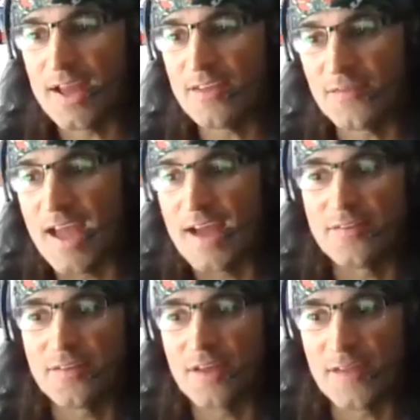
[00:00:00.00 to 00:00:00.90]
and he's
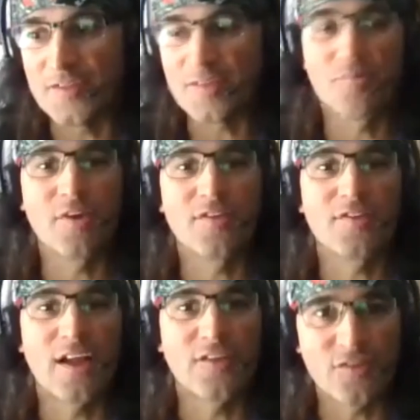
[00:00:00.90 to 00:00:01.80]
found at this
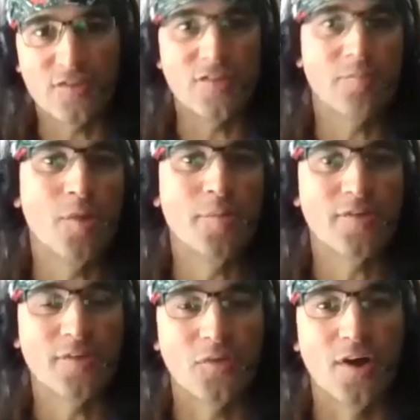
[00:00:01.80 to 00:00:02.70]
present stage this is his
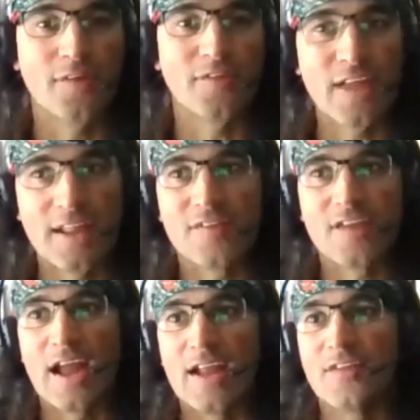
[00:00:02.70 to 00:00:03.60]
purpose in life, and
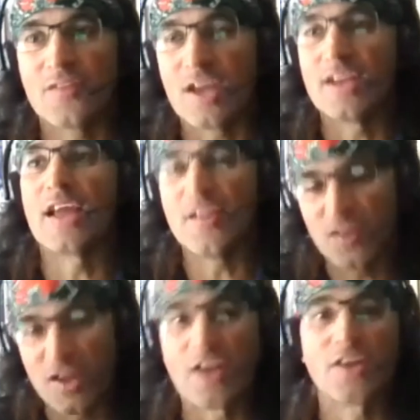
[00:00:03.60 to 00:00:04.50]

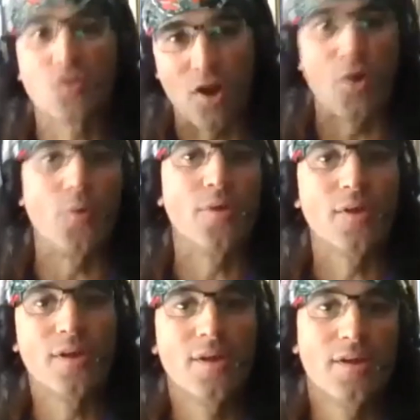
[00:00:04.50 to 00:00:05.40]
it's gonna grow,
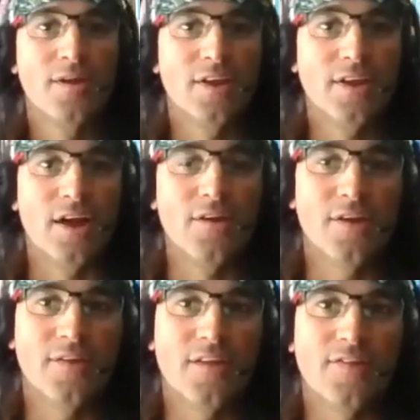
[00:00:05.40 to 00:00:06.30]
you
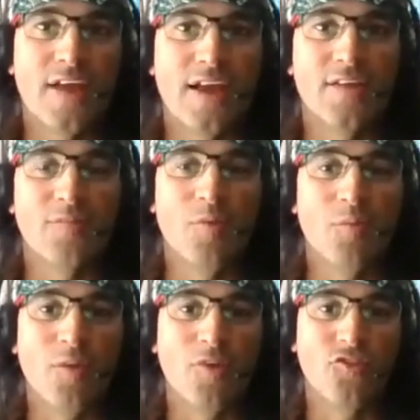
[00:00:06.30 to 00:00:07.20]
know. And they say to you,
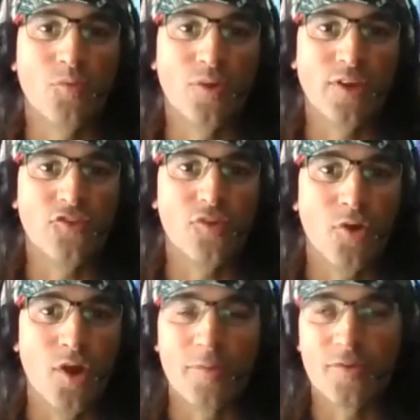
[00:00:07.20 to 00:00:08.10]
what is your
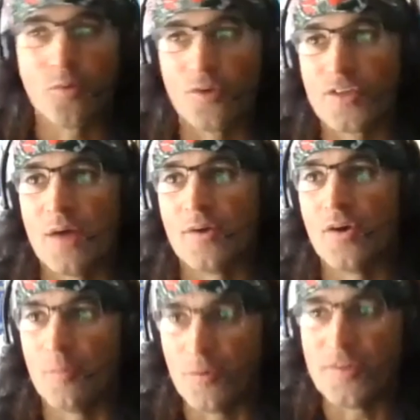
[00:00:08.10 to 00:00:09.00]
purpose? What's going
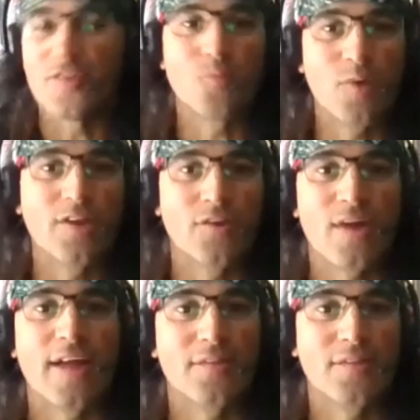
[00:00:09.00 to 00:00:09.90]
on? Well, this is where
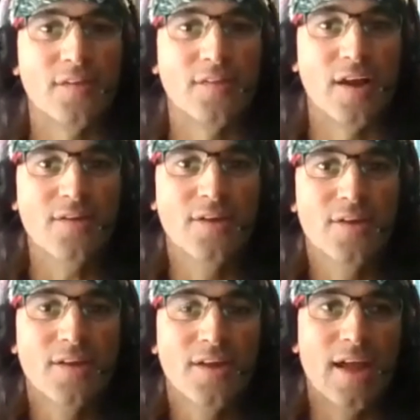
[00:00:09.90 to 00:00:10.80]
you're at, you know.
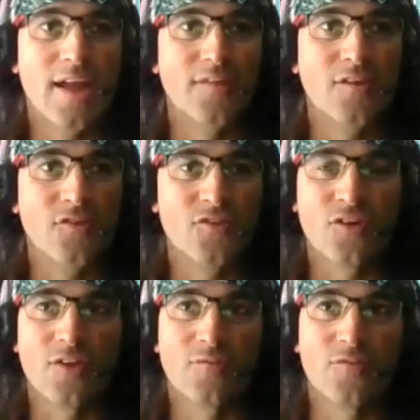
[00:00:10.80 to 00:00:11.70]
And you
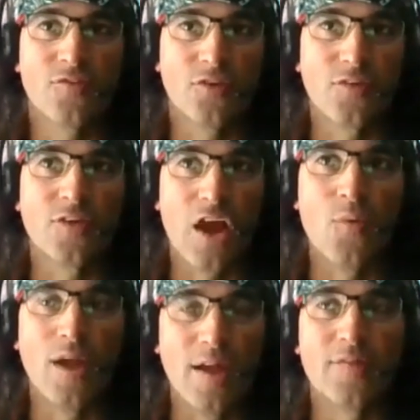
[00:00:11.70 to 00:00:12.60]
just got to sort of
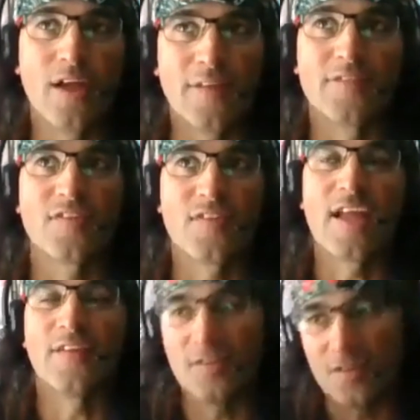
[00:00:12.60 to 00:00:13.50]
go and
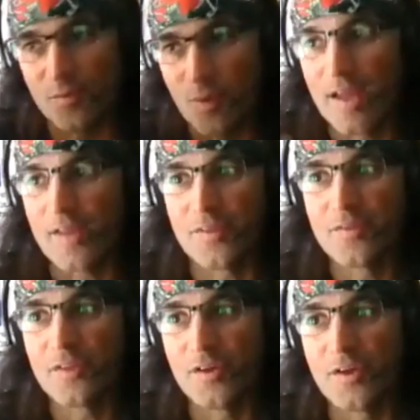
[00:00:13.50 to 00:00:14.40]
understand that this is where
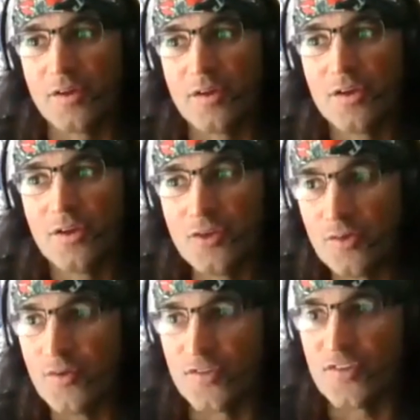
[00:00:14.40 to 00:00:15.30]
the
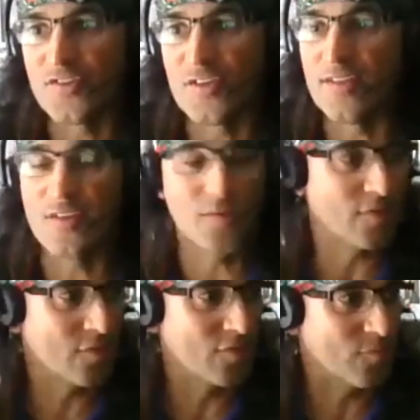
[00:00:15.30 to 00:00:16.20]
universe is sending you.
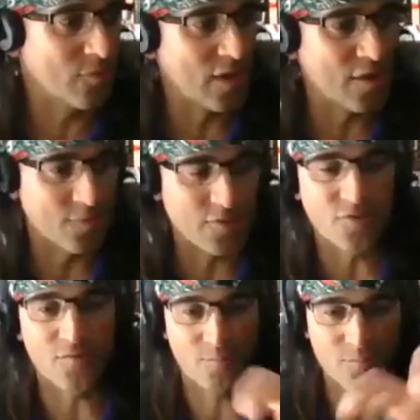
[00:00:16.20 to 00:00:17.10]
This is, you know,
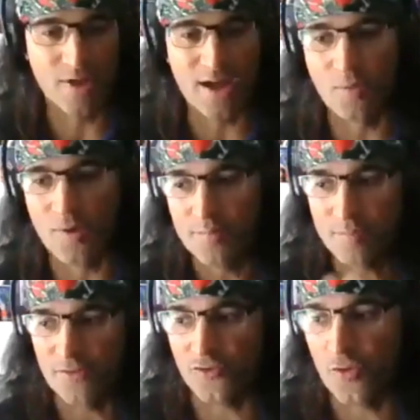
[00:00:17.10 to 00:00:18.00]
this is part one,
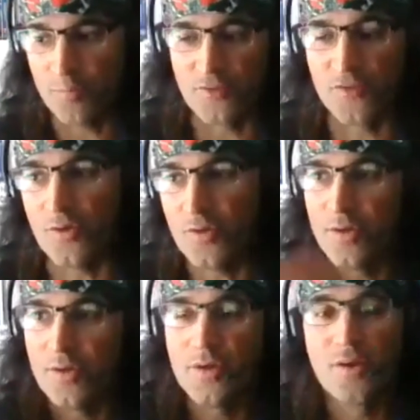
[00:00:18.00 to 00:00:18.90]
part two,
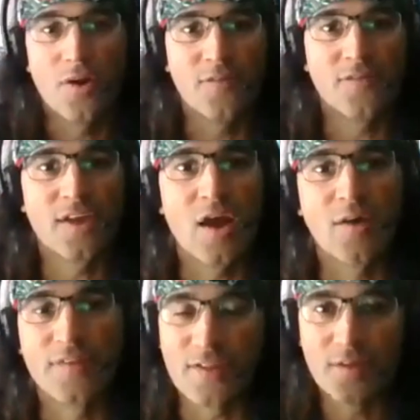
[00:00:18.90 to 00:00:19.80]
off you
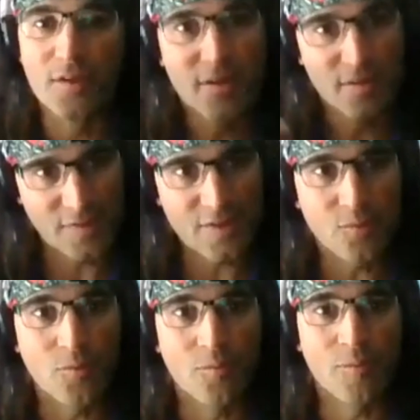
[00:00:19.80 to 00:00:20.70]
go, and then
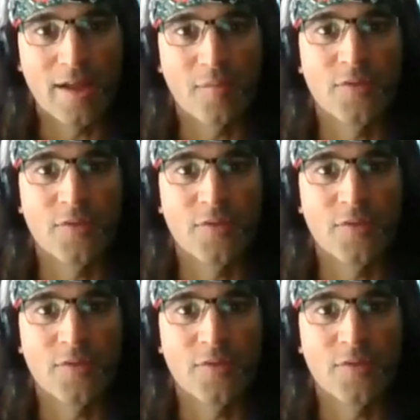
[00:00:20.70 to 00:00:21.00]
things will